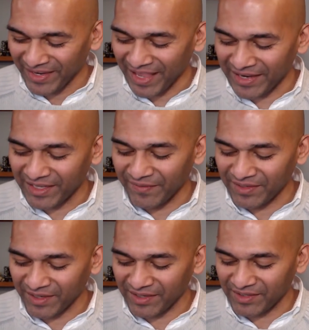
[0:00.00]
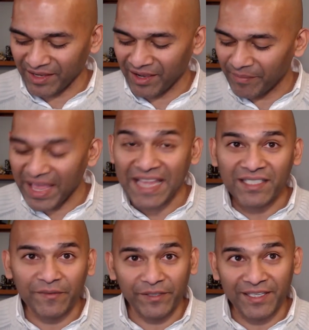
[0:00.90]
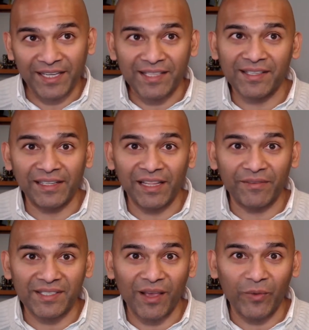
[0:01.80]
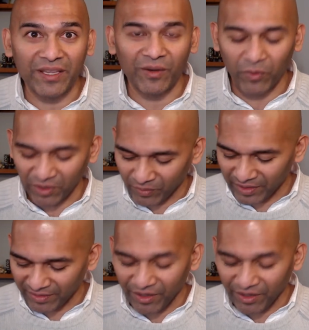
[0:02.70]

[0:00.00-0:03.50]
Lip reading: And it gives us 8 different intensity levels that we can work with.